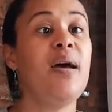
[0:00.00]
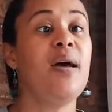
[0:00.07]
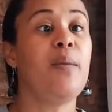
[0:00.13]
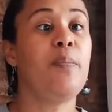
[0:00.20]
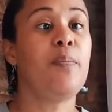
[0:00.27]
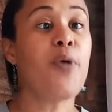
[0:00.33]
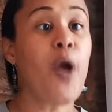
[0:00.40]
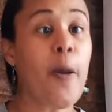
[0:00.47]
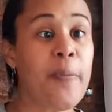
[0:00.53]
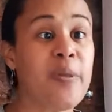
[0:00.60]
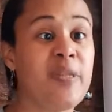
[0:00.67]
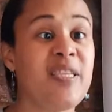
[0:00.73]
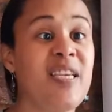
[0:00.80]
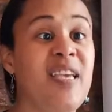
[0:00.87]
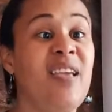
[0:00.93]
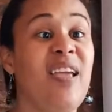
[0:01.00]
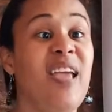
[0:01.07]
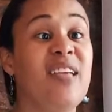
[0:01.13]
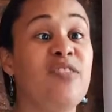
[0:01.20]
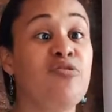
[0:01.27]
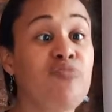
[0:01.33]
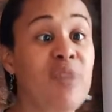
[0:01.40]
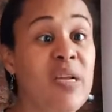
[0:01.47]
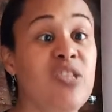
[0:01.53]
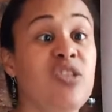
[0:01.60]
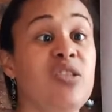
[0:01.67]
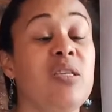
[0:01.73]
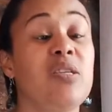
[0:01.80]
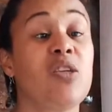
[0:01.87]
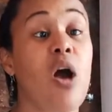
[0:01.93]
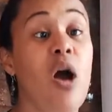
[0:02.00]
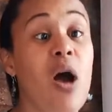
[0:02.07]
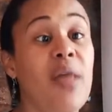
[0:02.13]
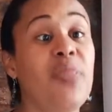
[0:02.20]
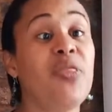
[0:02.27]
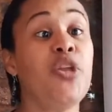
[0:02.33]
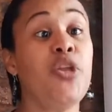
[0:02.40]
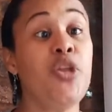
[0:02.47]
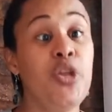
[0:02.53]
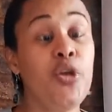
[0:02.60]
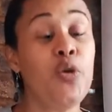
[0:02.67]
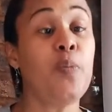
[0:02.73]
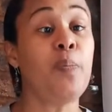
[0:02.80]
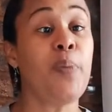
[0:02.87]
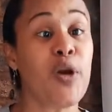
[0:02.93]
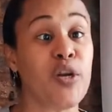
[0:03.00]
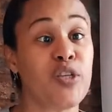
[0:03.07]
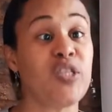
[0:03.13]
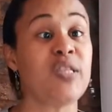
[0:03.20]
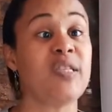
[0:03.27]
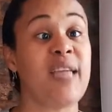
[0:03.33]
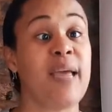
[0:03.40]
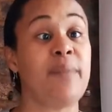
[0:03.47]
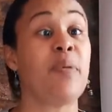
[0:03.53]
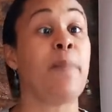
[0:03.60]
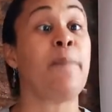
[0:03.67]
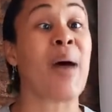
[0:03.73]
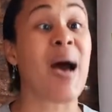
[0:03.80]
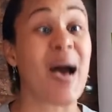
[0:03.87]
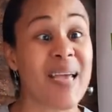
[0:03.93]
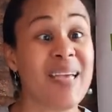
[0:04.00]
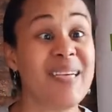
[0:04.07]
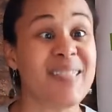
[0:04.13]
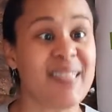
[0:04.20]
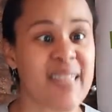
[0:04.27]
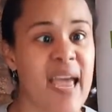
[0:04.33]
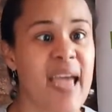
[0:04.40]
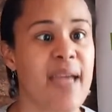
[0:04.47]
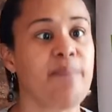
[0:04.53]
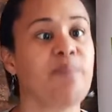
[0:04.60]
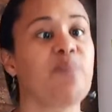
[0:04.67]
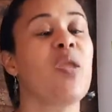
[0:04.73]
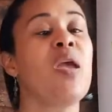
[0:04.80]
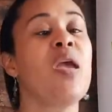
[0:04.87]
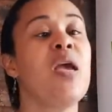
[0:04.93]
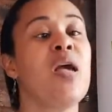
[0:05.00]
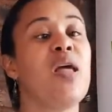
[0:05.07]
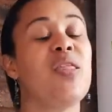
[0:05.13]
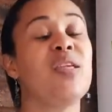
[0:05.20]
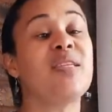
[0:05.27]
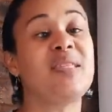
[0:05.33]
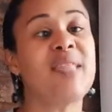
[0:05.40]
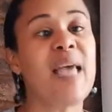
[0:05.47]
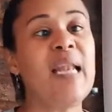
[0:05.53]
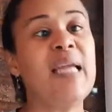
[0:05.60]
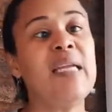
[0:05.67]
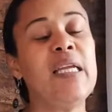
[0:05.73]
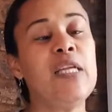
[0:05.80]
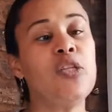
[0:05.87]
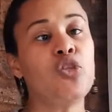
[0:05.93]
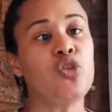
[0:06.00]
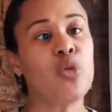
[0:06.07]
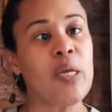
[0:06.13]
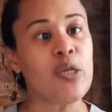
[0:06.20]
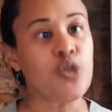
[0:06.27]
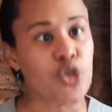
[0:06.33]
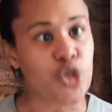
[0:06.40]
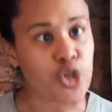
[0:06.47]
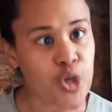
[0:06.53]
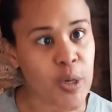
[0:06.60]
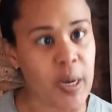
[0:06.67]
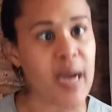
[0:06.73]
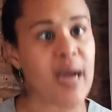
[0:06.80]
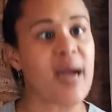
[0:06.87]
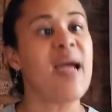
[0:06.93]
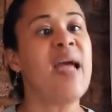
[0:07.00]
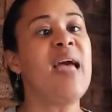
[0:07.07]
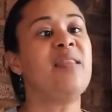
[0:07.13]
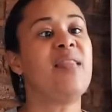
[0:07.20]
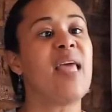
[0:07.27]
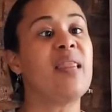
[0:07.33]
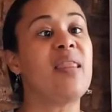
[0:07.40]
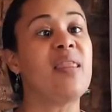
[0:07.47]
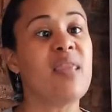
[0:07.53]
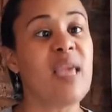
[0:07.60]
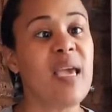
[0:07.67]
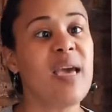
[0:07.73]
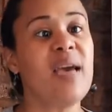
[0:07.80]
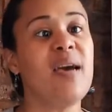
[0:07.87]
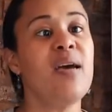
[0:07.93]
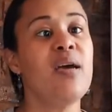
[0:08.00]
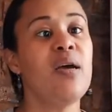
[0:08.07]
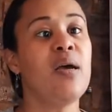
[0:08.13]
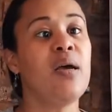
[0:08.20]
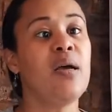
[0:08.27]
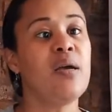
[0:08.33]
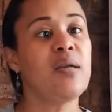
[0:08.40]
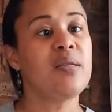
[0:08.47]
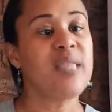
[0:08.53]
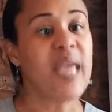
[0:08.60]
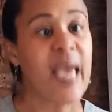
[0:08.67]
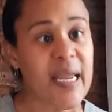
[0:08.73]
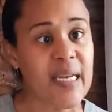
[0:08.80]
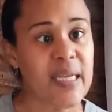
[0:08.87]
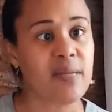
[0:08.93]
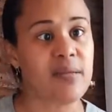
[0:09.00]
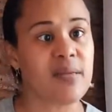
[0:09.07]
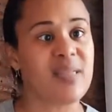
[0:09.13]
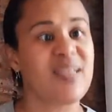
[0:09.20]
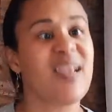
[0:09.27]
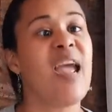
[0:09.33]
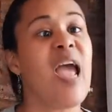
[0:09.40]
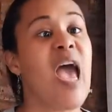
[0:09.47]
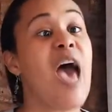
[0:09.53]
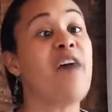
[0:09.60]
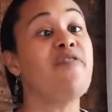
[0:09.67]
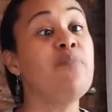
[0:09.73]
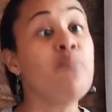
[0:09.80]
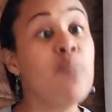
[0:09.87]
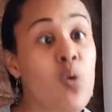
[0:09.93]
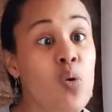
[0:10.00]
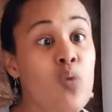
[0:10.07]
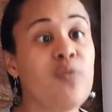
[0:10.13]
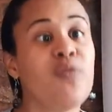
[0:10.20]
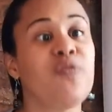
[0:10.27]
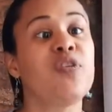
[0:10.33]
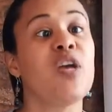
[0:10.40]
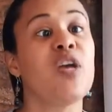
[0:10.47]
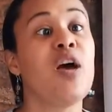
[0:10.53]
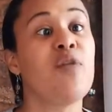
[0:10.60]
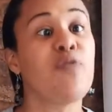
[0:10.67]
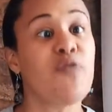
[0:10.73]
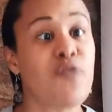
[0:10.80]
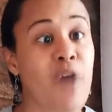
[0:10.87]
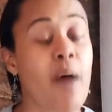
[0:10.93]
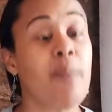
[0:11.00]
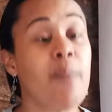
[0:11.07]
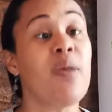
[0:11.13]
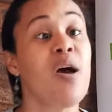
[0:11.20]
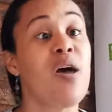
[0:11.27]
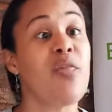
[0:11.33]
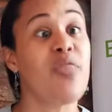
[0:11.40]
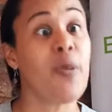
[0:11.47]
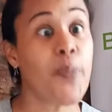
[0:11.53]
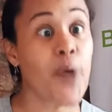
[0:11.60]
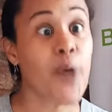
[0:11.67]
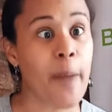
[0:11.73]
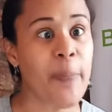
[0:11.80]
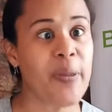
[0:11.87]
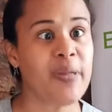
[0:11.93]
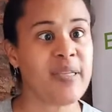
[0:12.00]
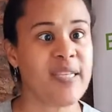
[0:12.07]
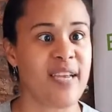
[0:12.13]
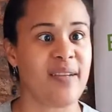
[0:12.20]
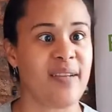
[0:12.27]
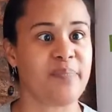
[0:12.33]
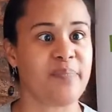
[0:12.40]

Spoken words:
property is registered on the new person's name, the buyer's name, the seller needs to ensure that their tenants have moved from the property.